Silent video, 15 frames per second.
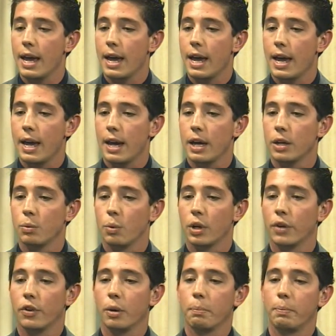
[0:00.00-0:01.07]
and
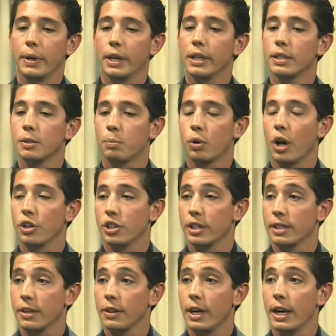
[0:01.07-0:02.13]
one of our biggest
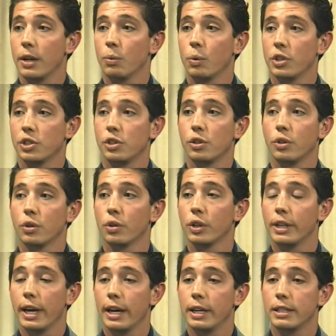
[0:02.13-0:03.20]
projects at the end was to
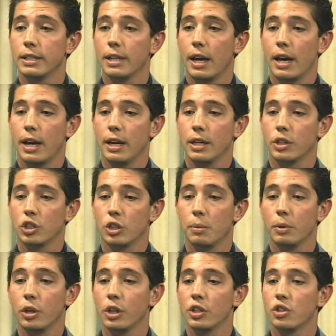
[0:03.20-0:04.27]
create a
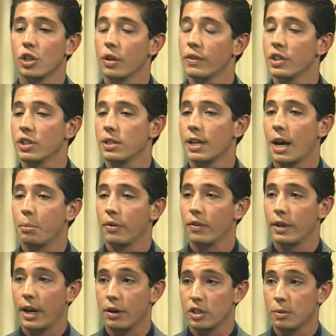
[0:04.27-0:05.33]
community service type of
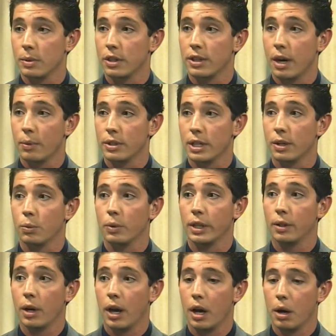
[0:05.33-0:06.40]
announcement that we did.
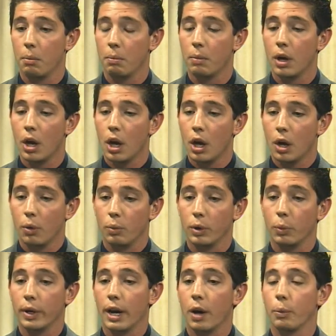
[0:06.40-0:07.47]
We um, we
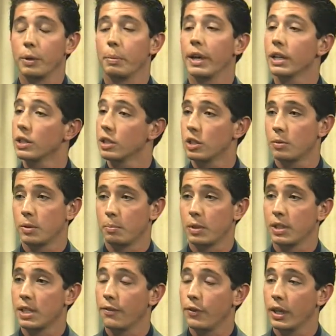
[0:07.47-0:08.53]
went out, we picked a
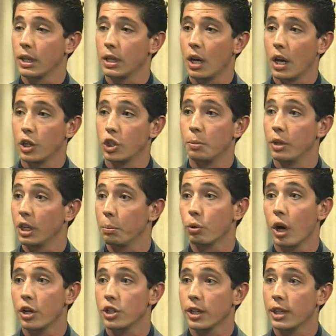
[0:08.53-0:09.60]
specific uh, community
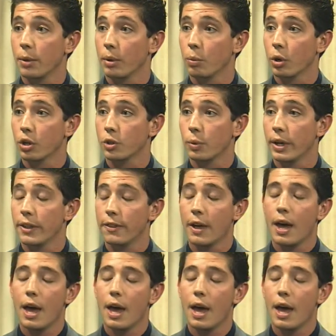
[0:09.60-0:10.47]
project that we worked with,